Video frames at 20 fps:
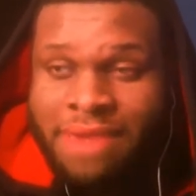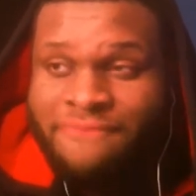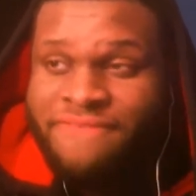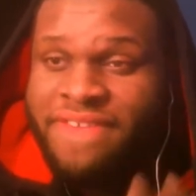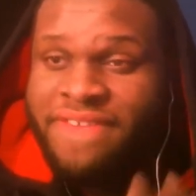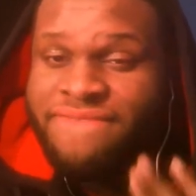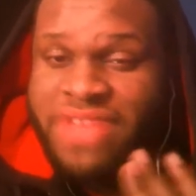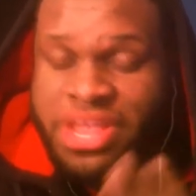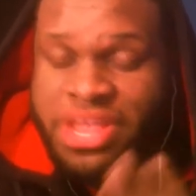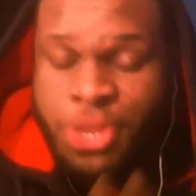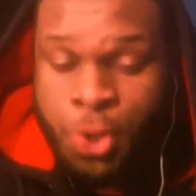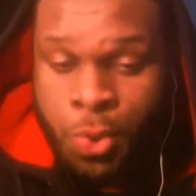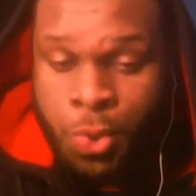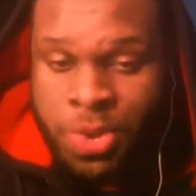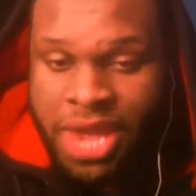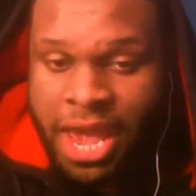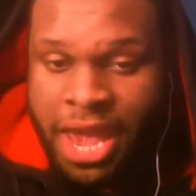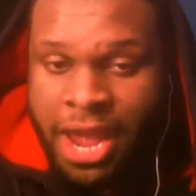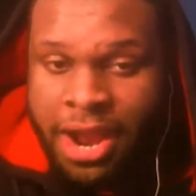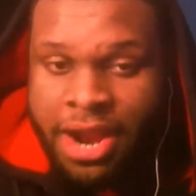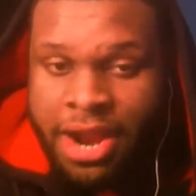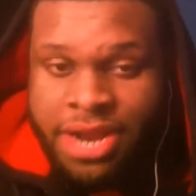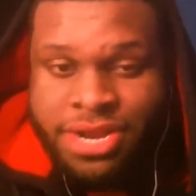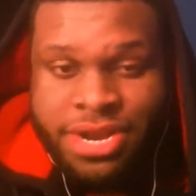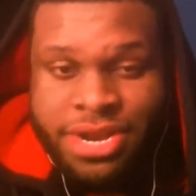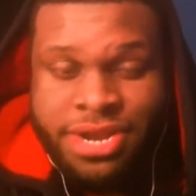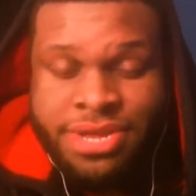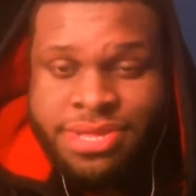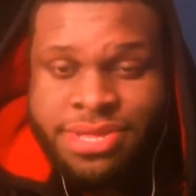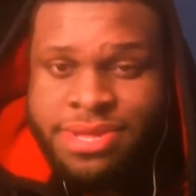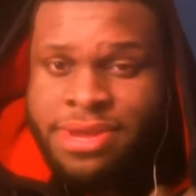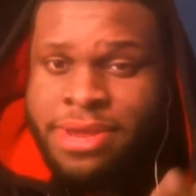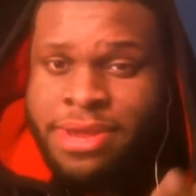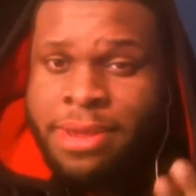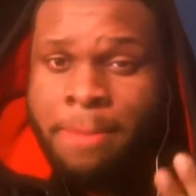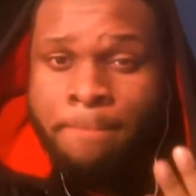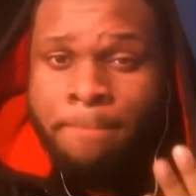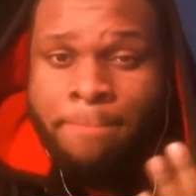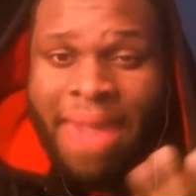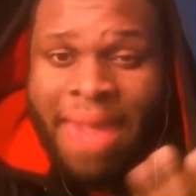52 characters,
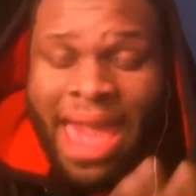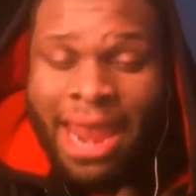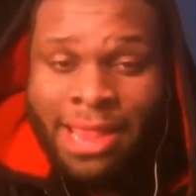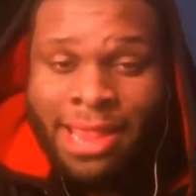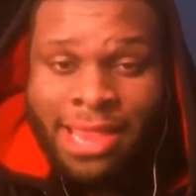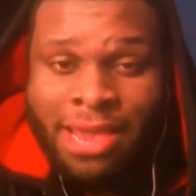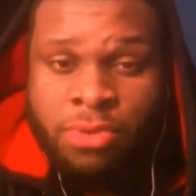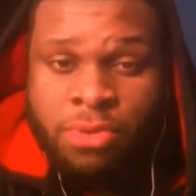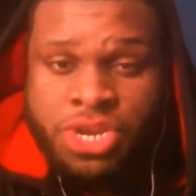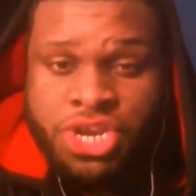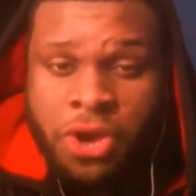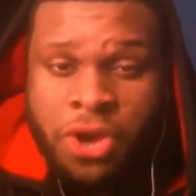battling with